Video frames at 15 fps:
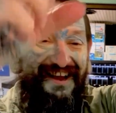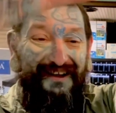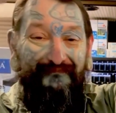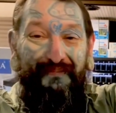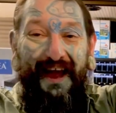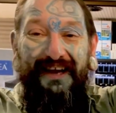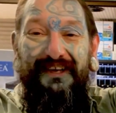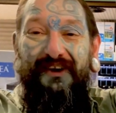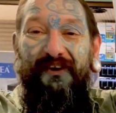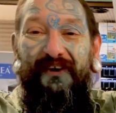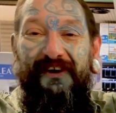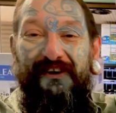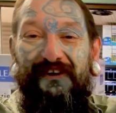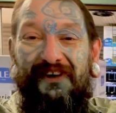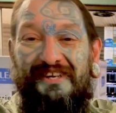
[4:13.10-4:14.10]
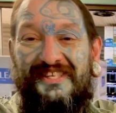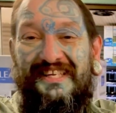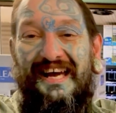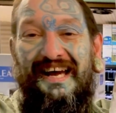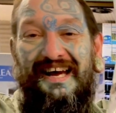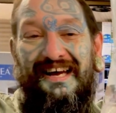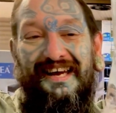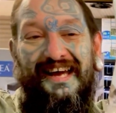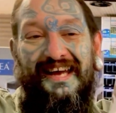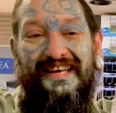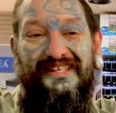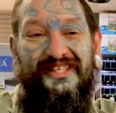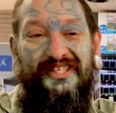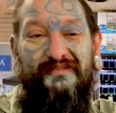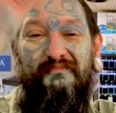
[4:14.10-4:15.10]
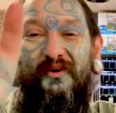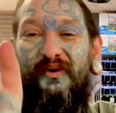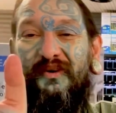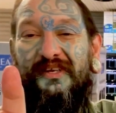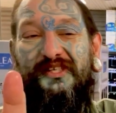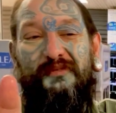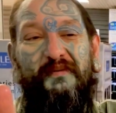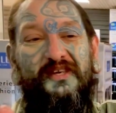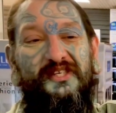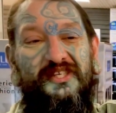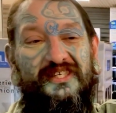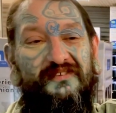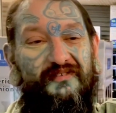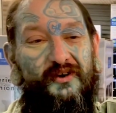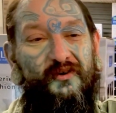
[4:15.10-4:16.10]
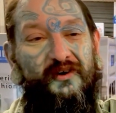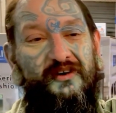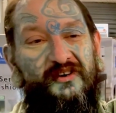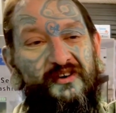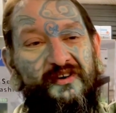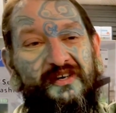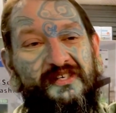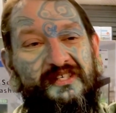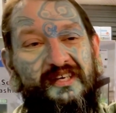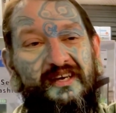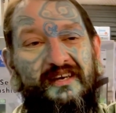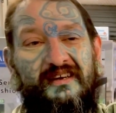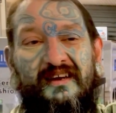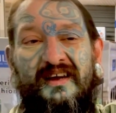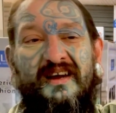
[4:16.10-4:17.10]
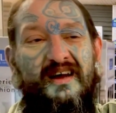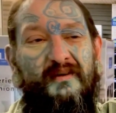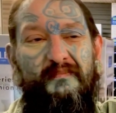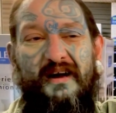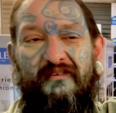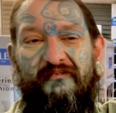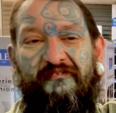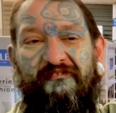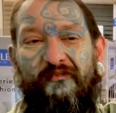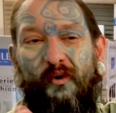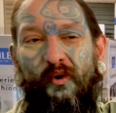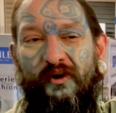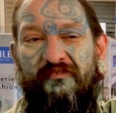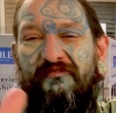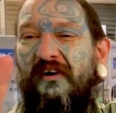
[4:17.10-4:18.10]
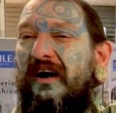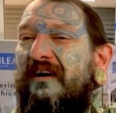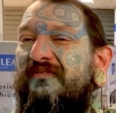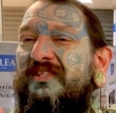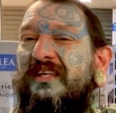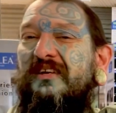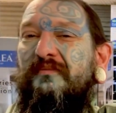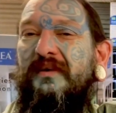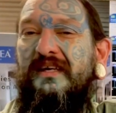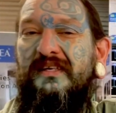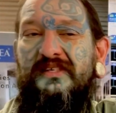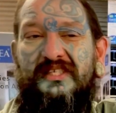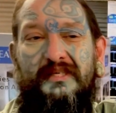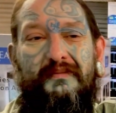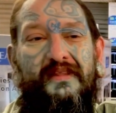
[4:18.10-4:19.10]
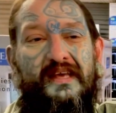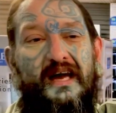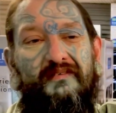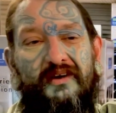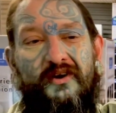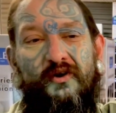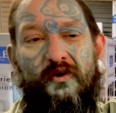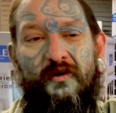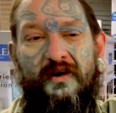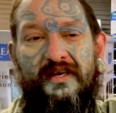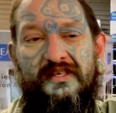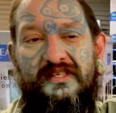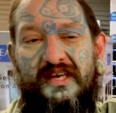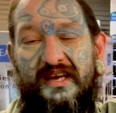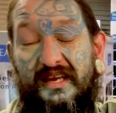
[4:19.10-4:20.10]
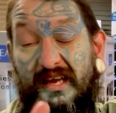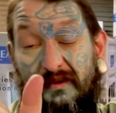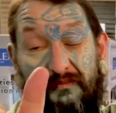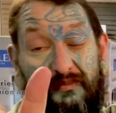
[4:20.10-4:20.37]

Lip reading: Panda corydoras are a smaller species of corydoras, so about 4 to 5 centimeters. Some of the other cories can get